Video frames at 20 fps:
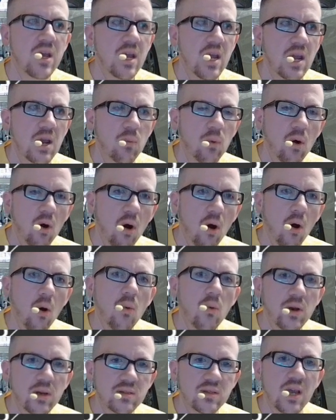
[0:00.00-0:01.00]
It will
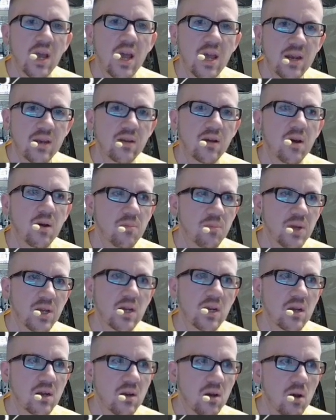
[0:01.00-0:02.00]
always end up
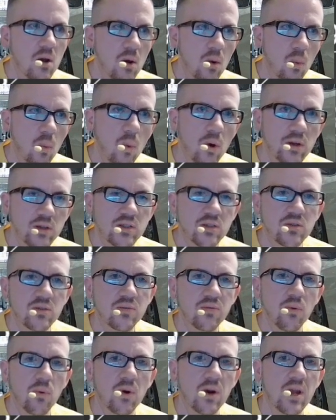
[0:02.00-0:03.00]
being 1, 2,
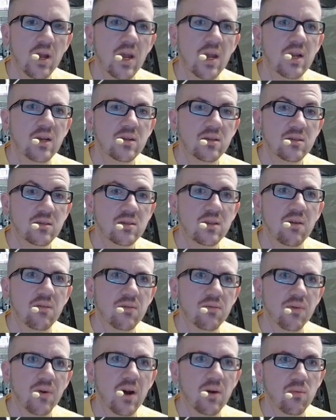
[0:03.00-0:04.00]
4, 8, 7,
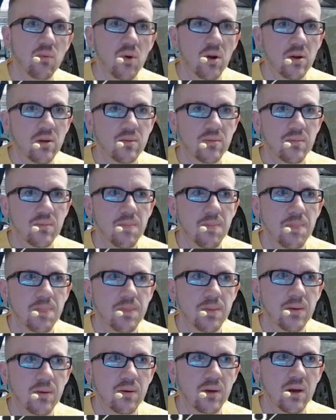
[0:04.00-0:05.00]
5, 1.
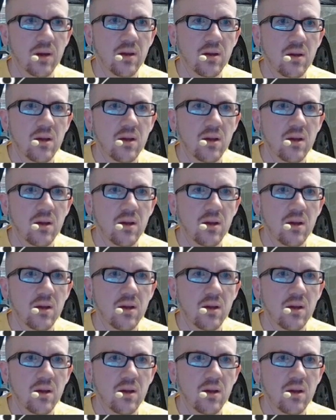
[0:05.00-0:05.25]
Okay?